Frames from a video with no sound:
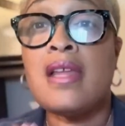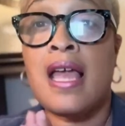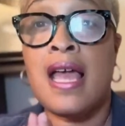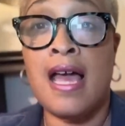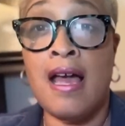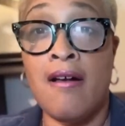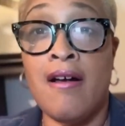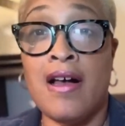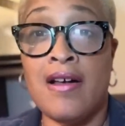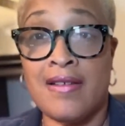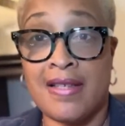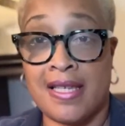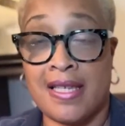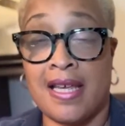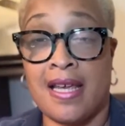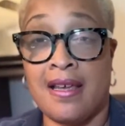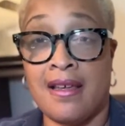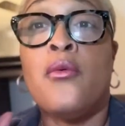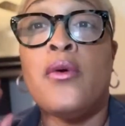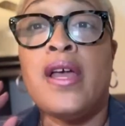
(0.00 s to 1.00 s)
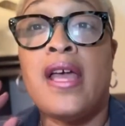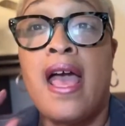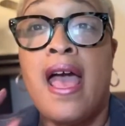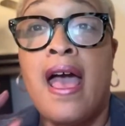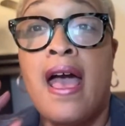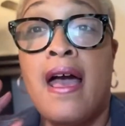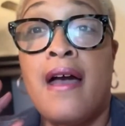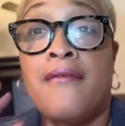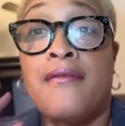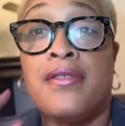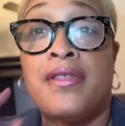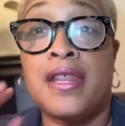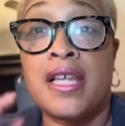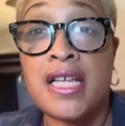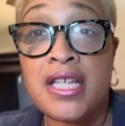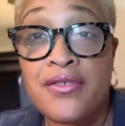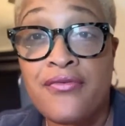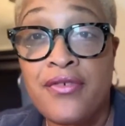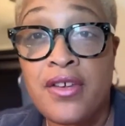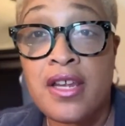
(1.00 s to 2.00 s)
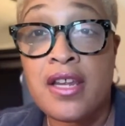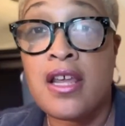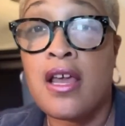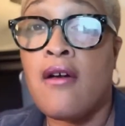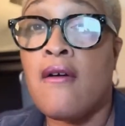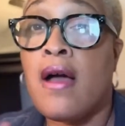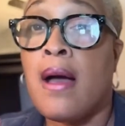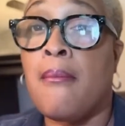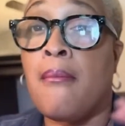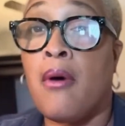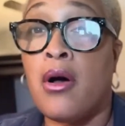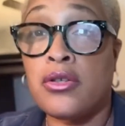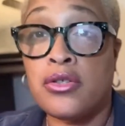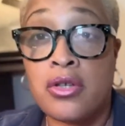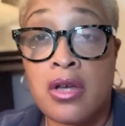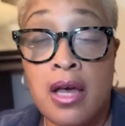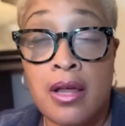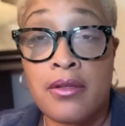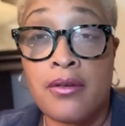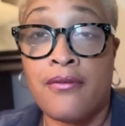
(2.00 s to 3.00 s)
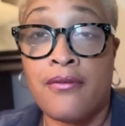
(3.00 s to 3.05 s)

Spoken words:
LLC. We have this video and multiple other